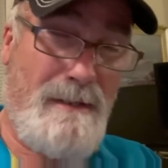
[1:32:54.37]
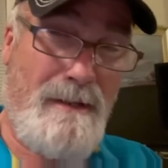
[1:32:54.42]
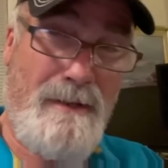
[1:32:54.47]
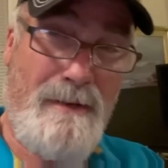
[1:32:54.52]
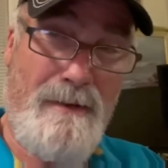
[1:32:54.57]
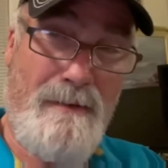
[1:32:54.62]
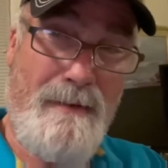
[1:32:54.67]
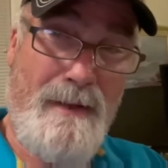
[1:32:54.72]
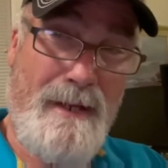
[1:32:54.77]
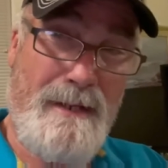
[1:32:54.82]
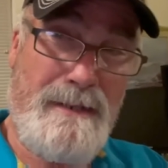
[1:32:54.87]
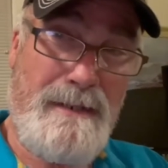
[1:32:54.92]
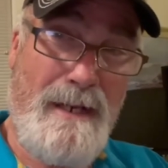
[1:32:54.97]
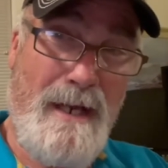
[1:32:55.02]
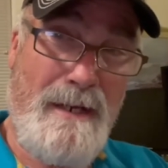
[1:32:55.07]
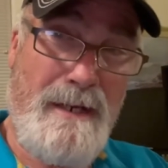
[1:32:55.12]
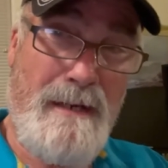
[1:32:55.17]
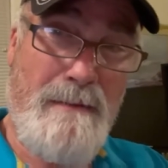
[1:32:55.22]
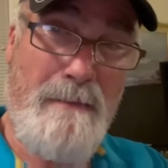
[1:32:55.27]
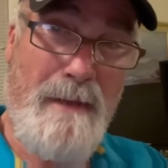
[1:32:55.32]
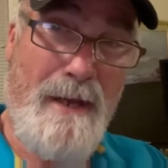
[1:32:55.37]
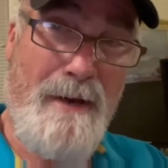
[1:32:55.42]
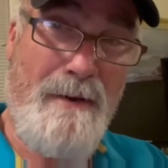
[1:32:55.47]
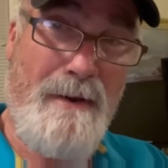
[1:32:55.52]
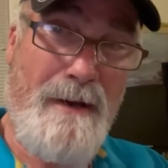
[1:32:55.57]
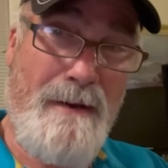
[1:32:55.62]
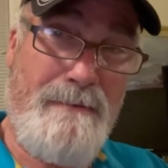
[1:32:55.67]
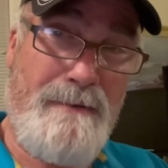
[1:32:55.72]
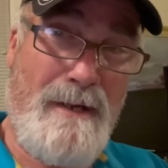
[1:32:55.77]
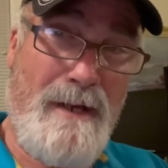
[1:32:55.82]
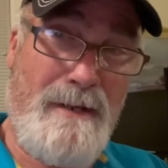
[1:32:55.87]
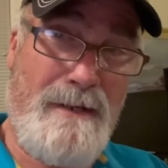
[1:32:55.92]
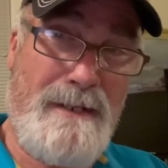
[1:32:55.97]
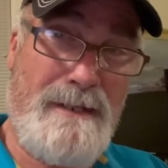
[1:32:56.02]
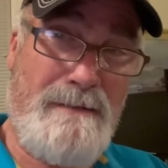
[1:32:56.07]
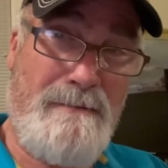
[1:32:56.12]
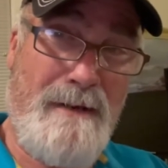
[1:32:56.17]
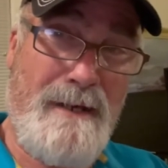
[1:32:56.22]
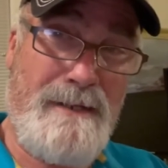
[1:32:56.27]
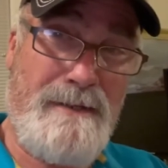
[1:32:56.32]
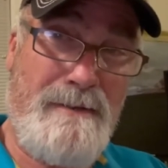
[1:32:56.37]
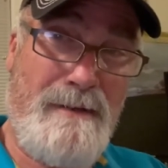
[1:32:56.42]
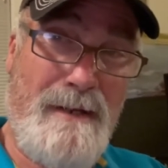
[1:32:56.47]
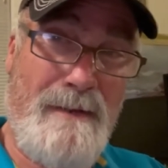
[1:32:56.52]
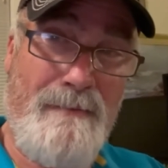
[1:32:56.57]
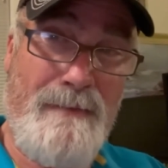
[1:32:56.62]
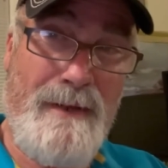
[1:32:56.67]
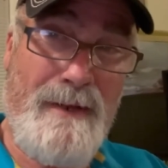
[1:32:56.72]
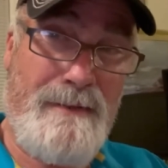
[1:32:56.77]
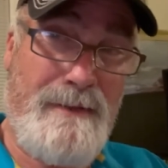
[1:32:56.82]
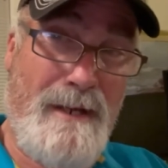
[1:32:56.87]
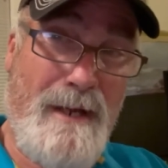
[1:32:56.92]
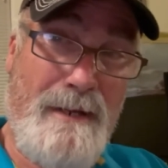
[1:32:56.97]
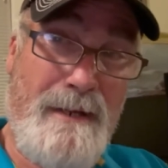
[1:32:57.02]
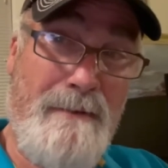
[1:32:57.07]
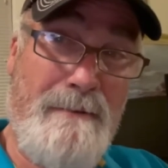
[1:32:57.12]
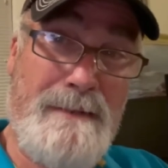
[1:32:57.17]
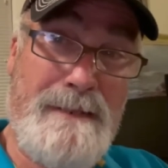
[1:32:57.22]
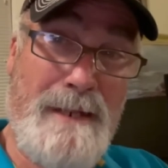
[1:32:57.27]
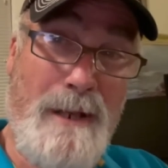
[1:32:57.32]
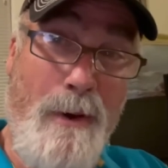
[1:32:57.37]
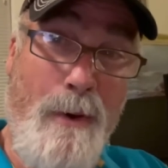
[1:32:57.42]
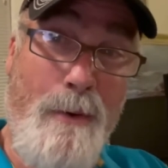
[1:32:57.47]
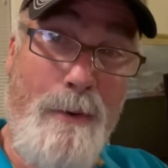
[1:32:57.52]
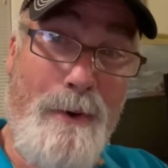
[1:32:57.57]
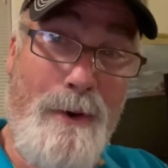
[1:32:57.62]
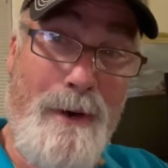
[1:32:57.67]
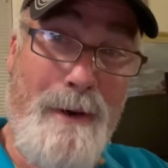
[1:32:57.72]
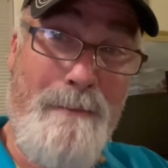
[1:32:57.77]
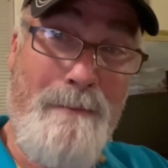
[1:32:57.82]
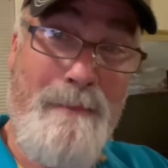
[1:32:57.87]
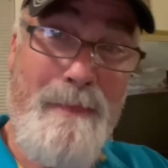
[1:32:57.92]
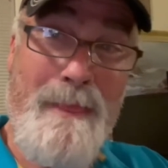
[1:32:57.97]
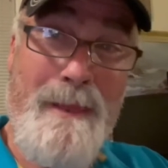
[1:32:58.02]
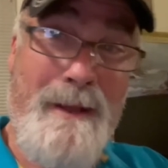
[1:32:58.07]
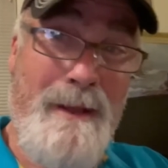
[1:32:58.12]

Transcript: little like documentary of Taki's restaurant. You know, Taki was the owner.